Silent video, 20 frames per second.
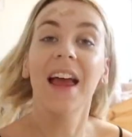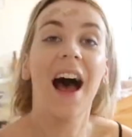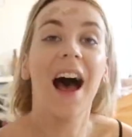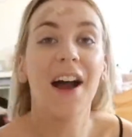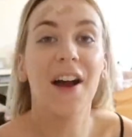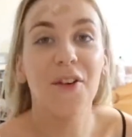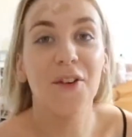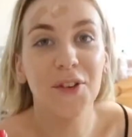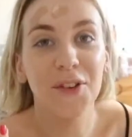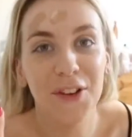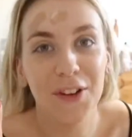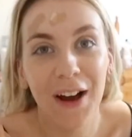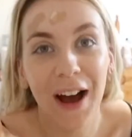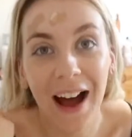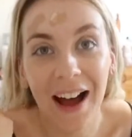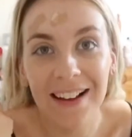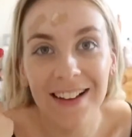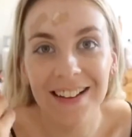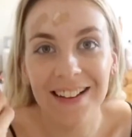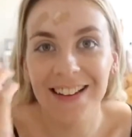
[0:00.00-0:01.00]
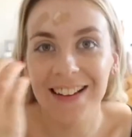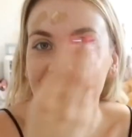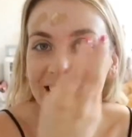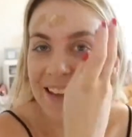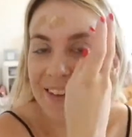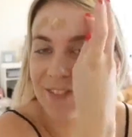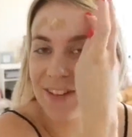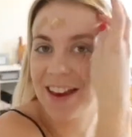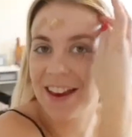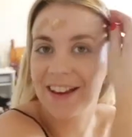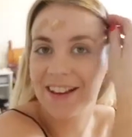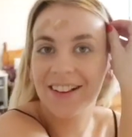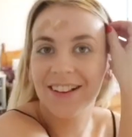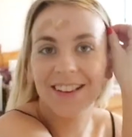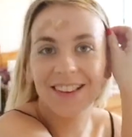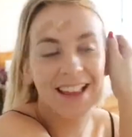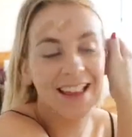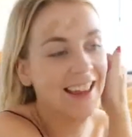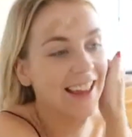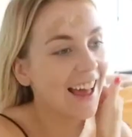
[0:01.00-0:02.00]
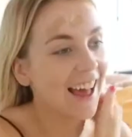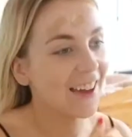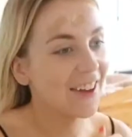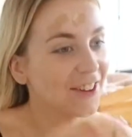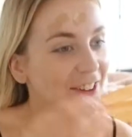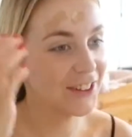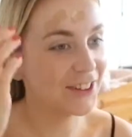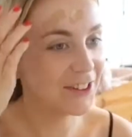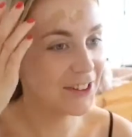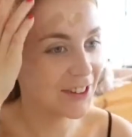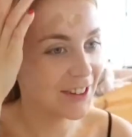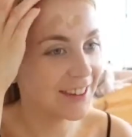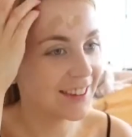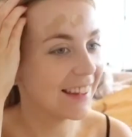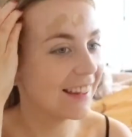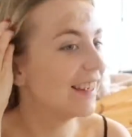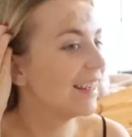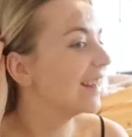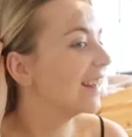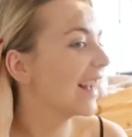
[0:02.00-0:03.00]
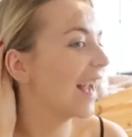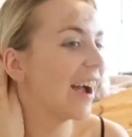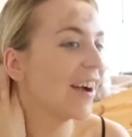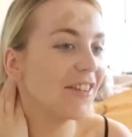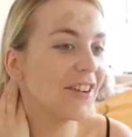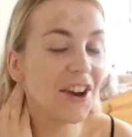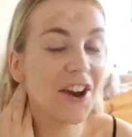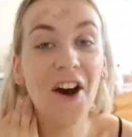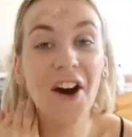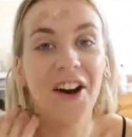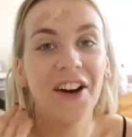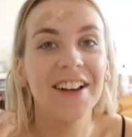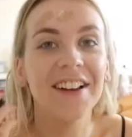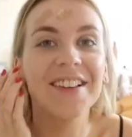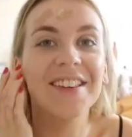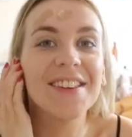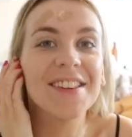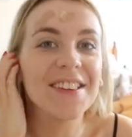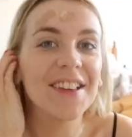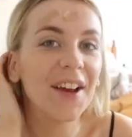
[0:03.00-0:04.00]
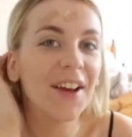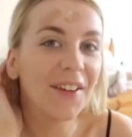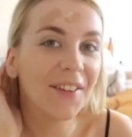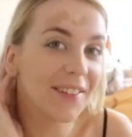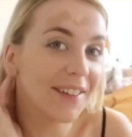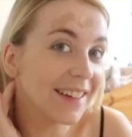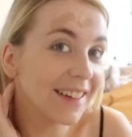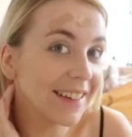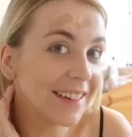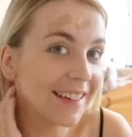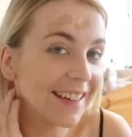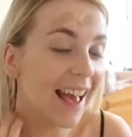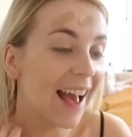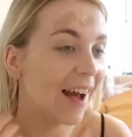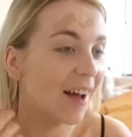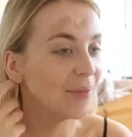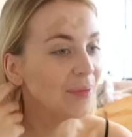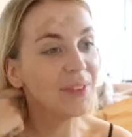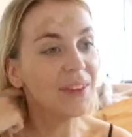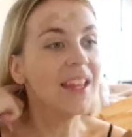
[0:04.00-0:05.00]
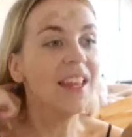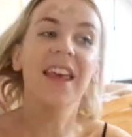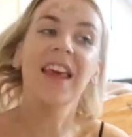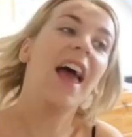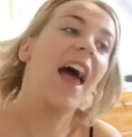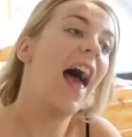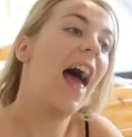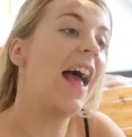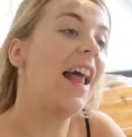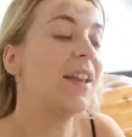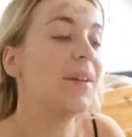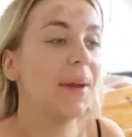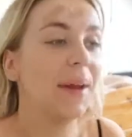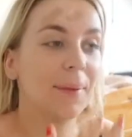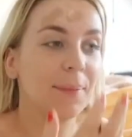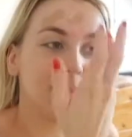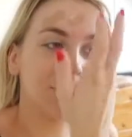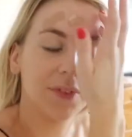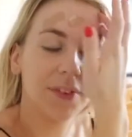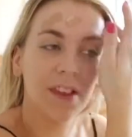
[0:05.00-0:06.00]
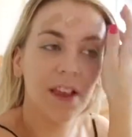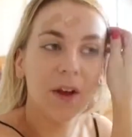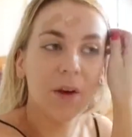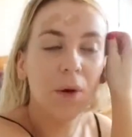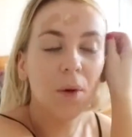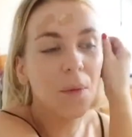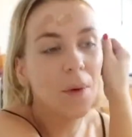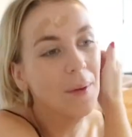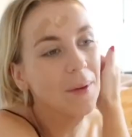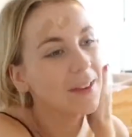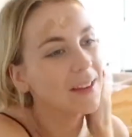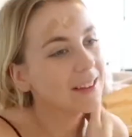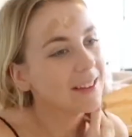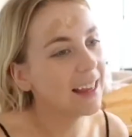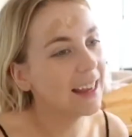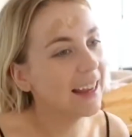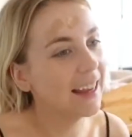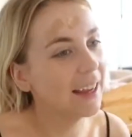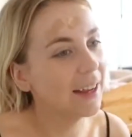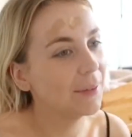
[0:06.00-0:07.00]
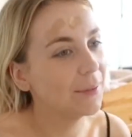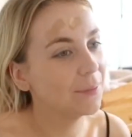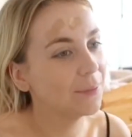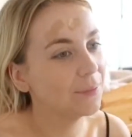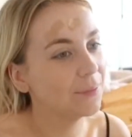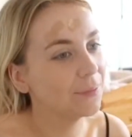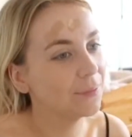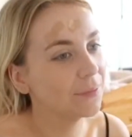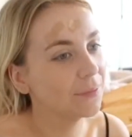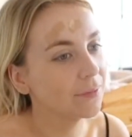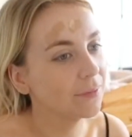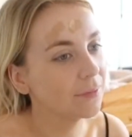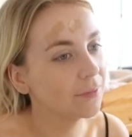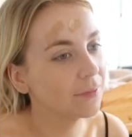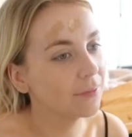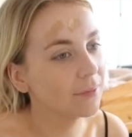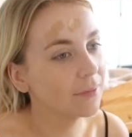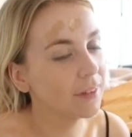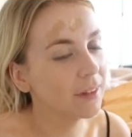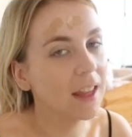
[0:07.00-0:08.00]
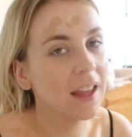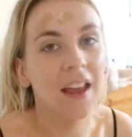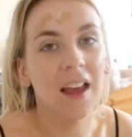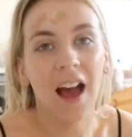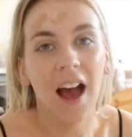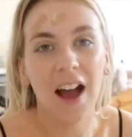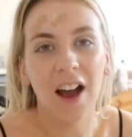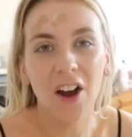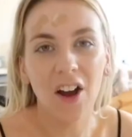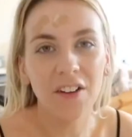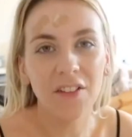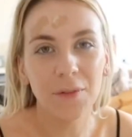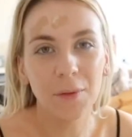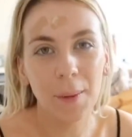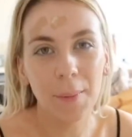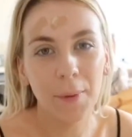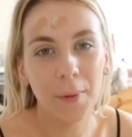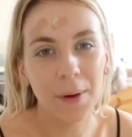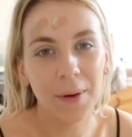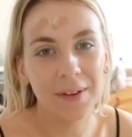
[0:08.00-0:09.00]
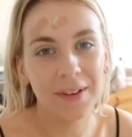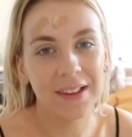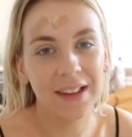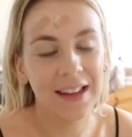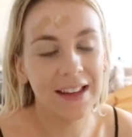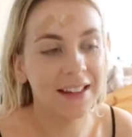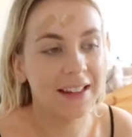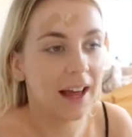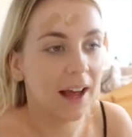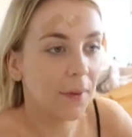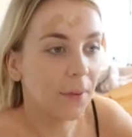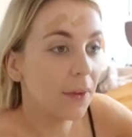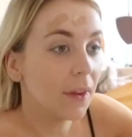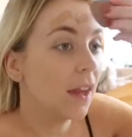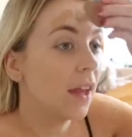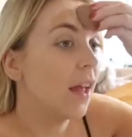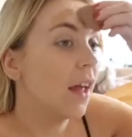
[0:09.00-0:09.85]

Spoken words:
I also had to leave it because like I couldn't just like carry on, so yeah. Anyway, so what was I saying? I can't remember what I was saying now.